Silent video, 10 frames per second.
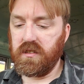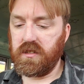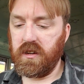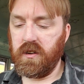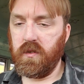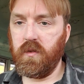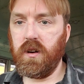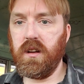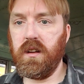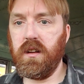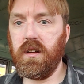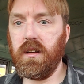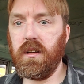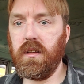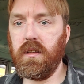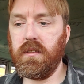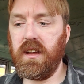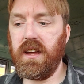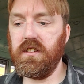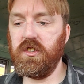So
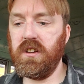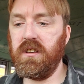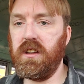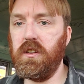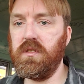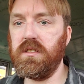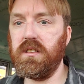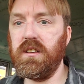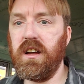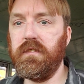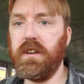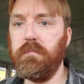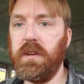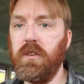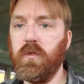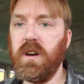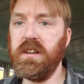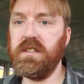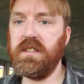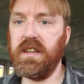the engine uses a lot of
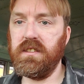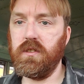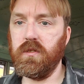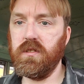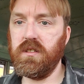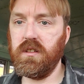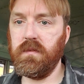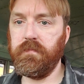computerized sensors,